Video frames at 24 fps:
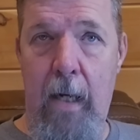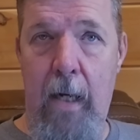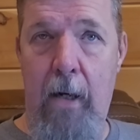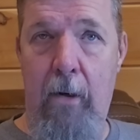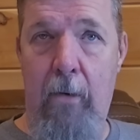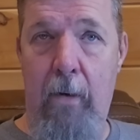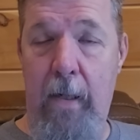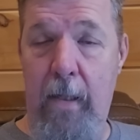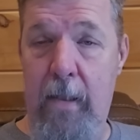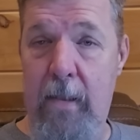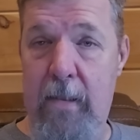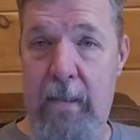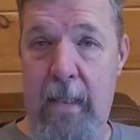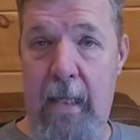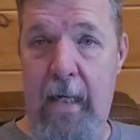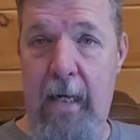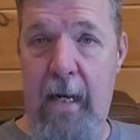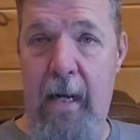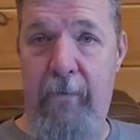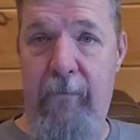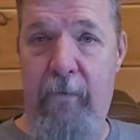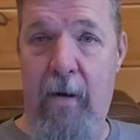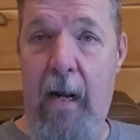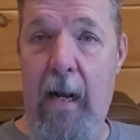areas that
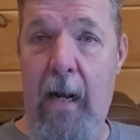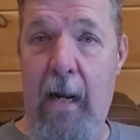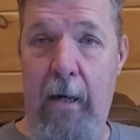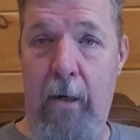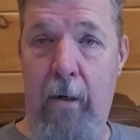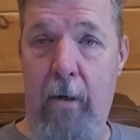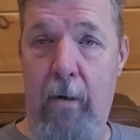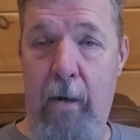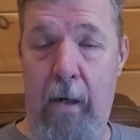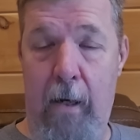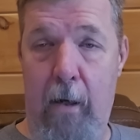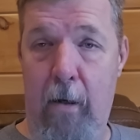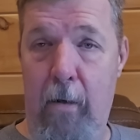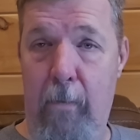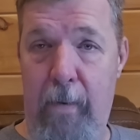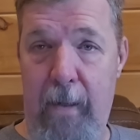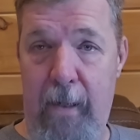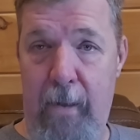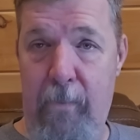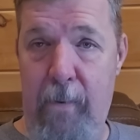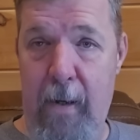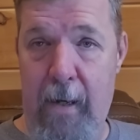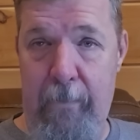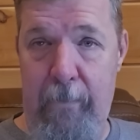have a higher
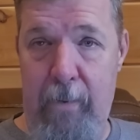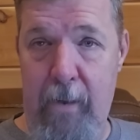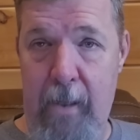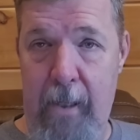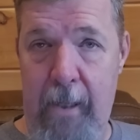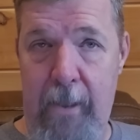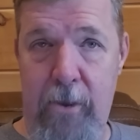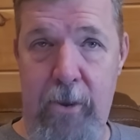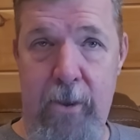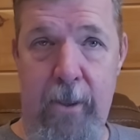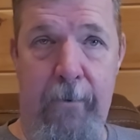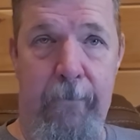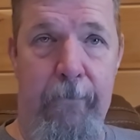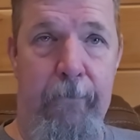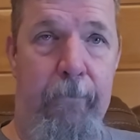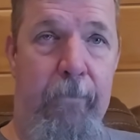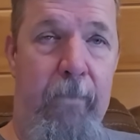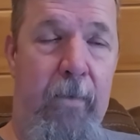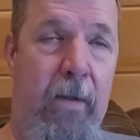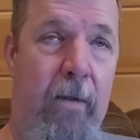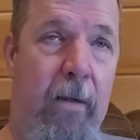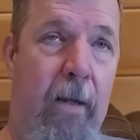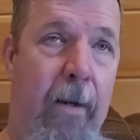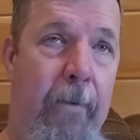Arabic population.
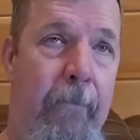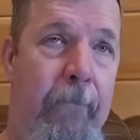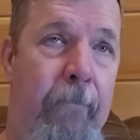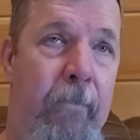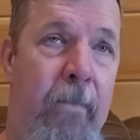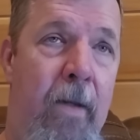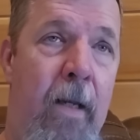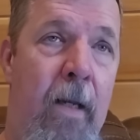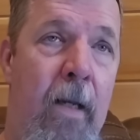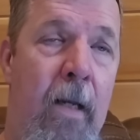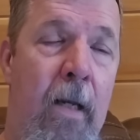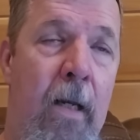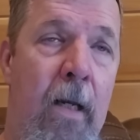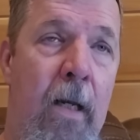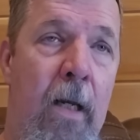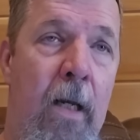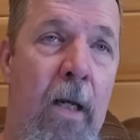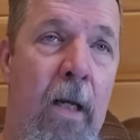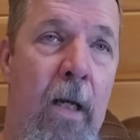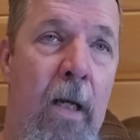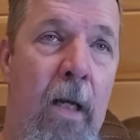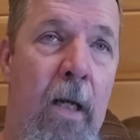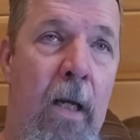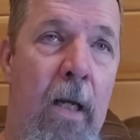Okay?
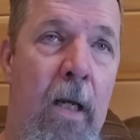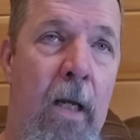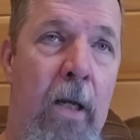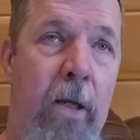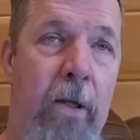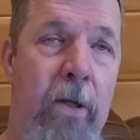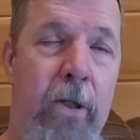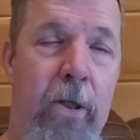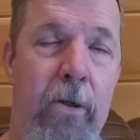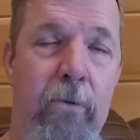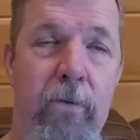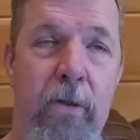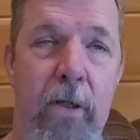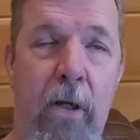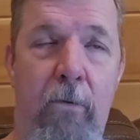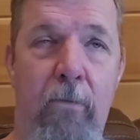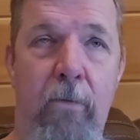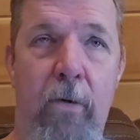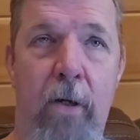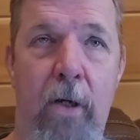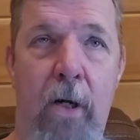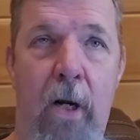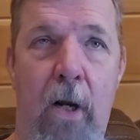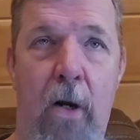You
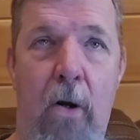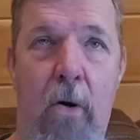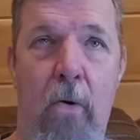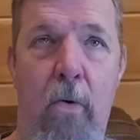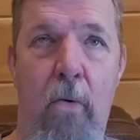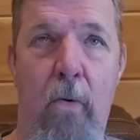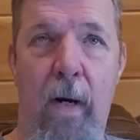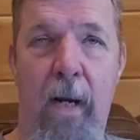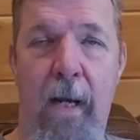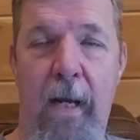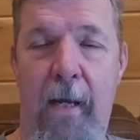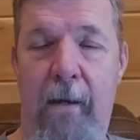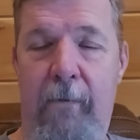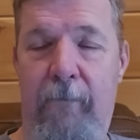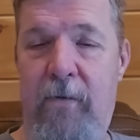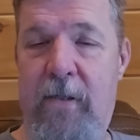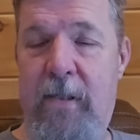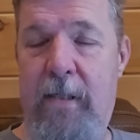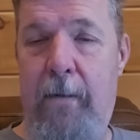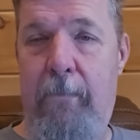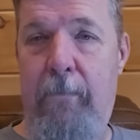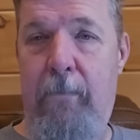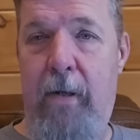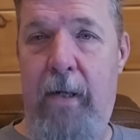don't know if
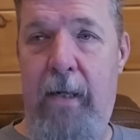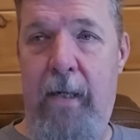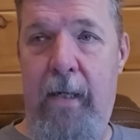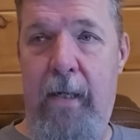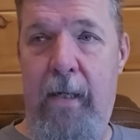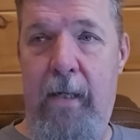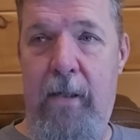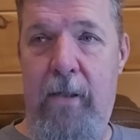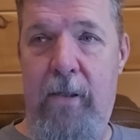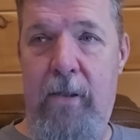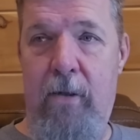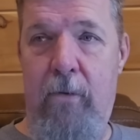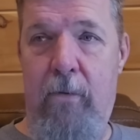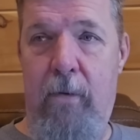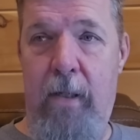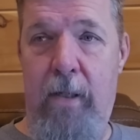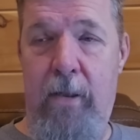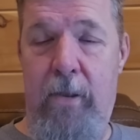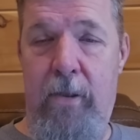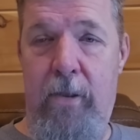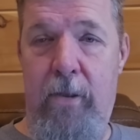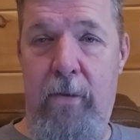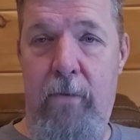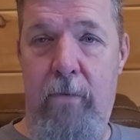somebody is
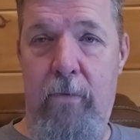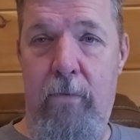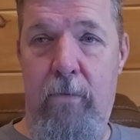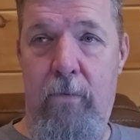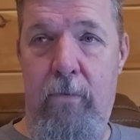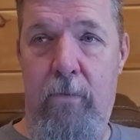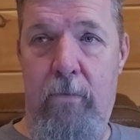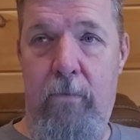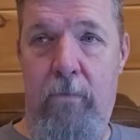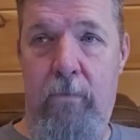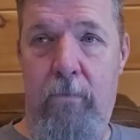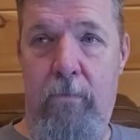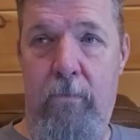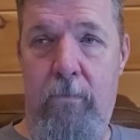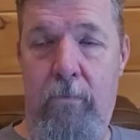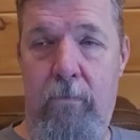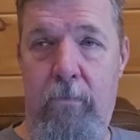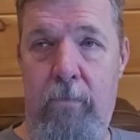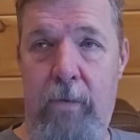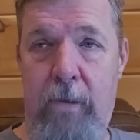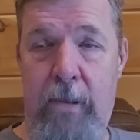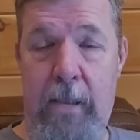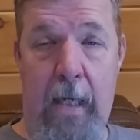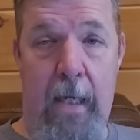going to
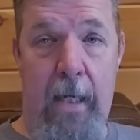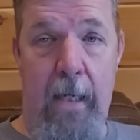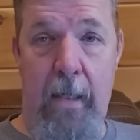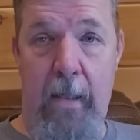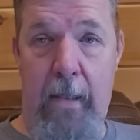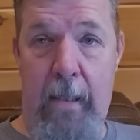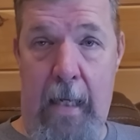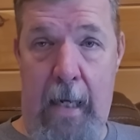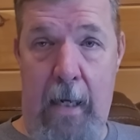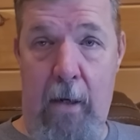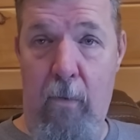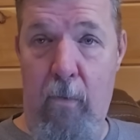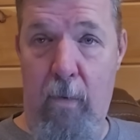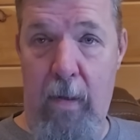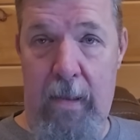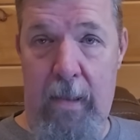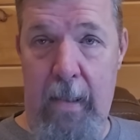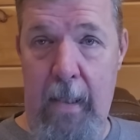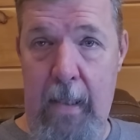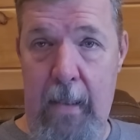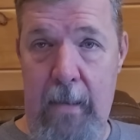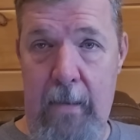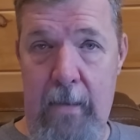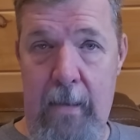say, the hell with
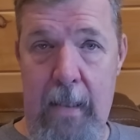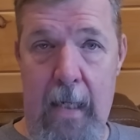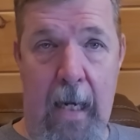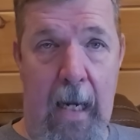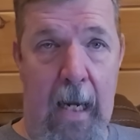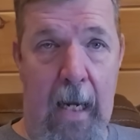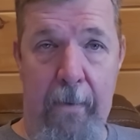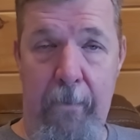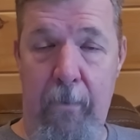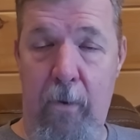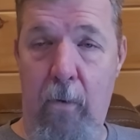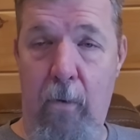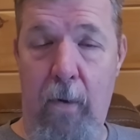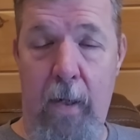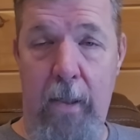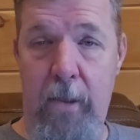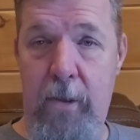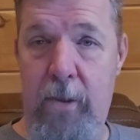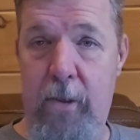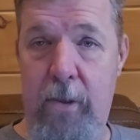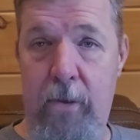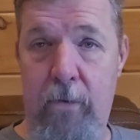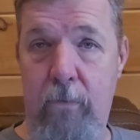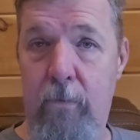it, I'm going
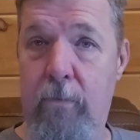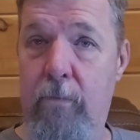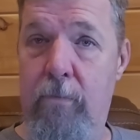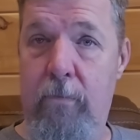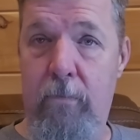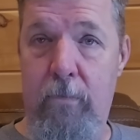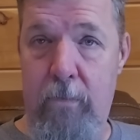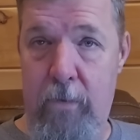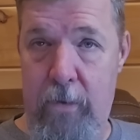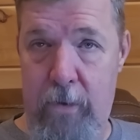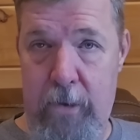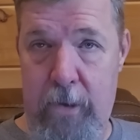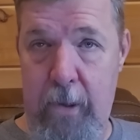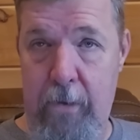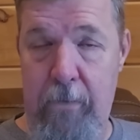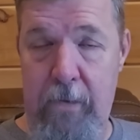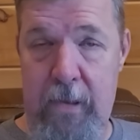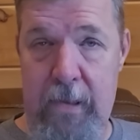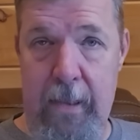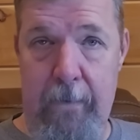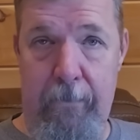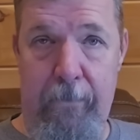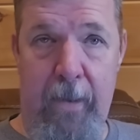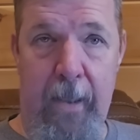to do
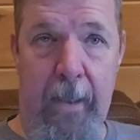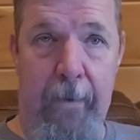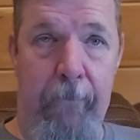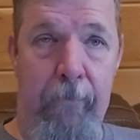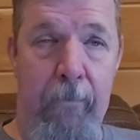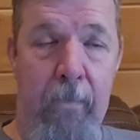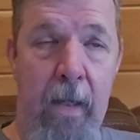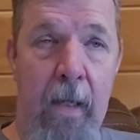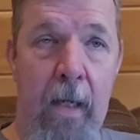something.